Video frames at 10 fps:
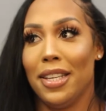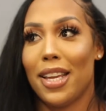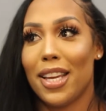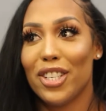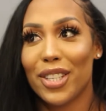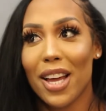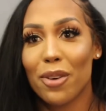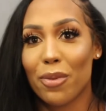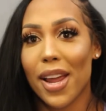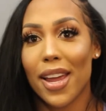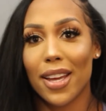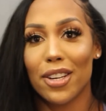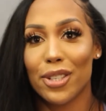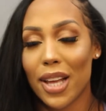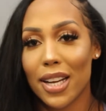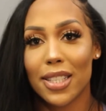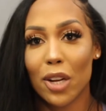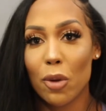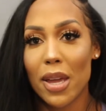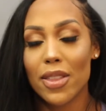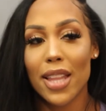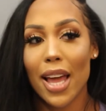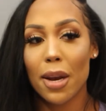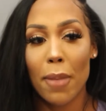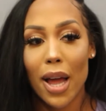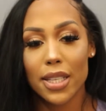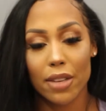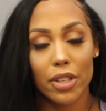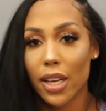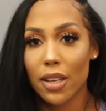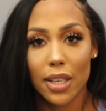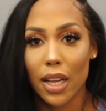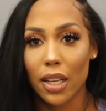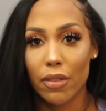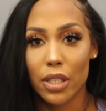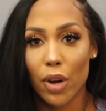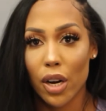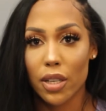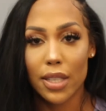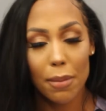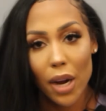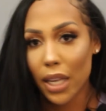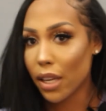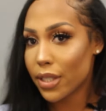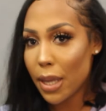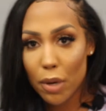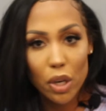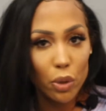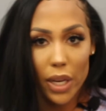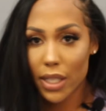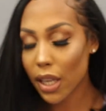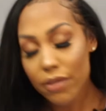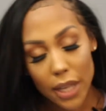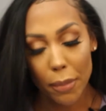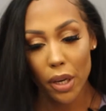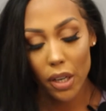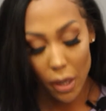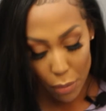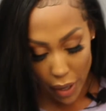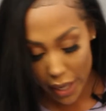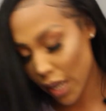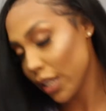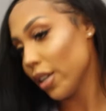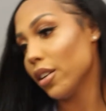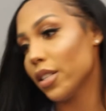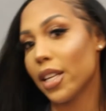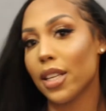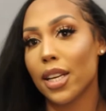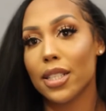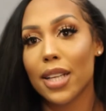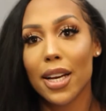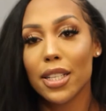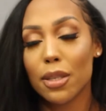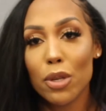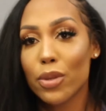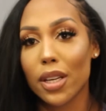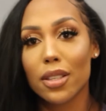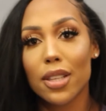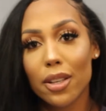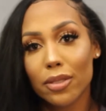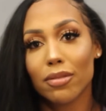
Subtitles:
it just kind of rang and it just kind of stuck with me. And then that embodies everything else that I love as far as summer. I love summer. Who doesn't love summer? Bright colors. And then it's tied into music. So,